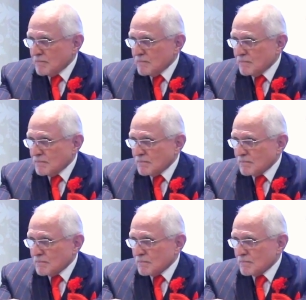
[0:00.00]

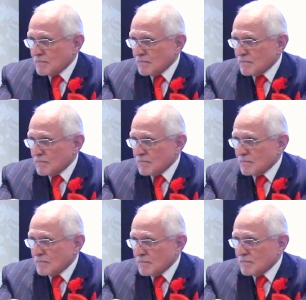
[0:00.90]

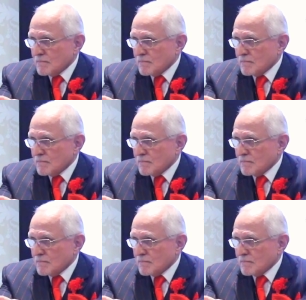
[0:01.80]
(silence)